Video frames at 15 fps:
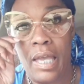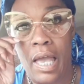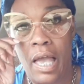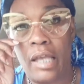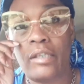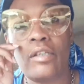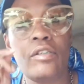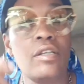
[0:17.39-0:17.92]

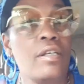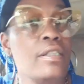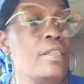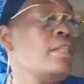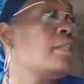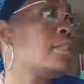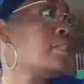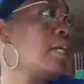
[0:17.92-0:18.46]
I know y'all
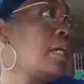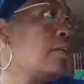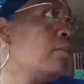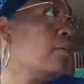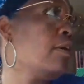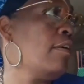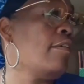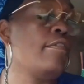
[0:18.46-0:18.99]
see the
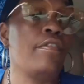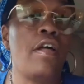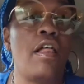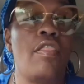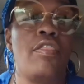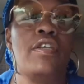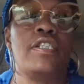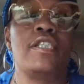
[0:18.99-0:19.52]
title of
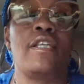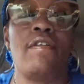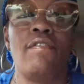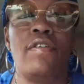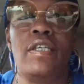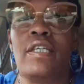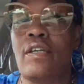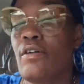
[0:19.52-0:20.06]
this
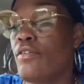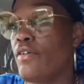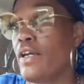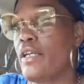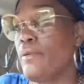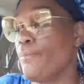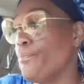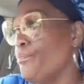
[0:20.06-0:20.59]
video,
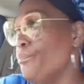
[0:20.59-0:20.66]
right?